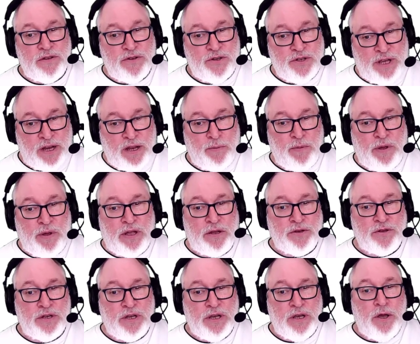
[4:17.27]

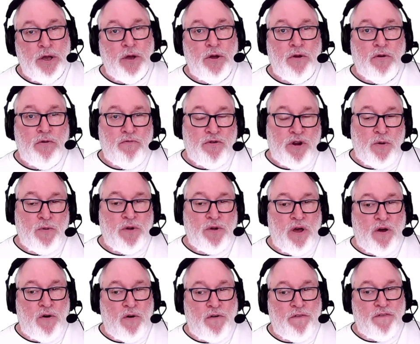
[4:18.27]
centimetres. Round it
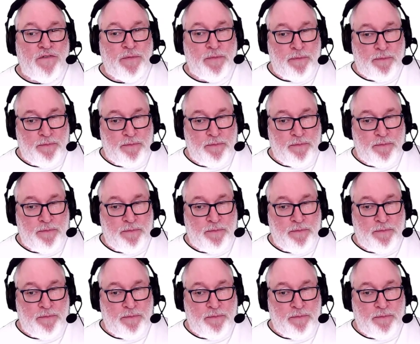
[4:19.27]
off.